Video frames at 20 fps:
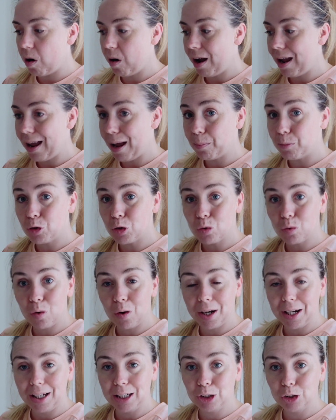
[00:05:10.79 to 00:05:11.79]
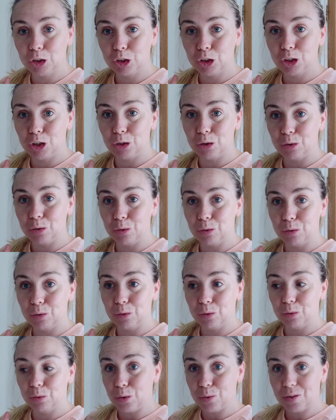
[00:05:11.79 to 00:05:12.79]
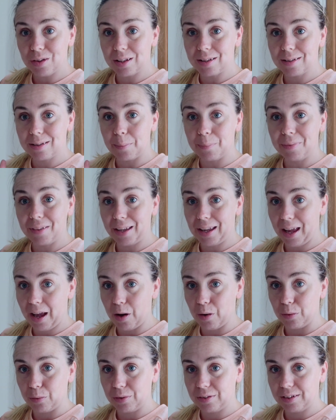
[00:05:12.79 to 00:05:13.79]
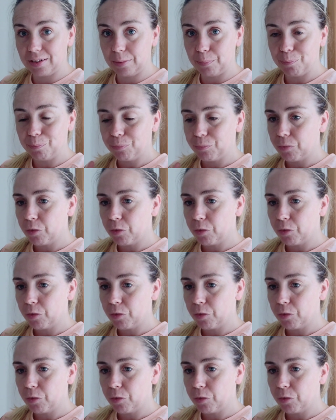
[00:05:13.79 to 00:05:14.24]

I am trying to use something else.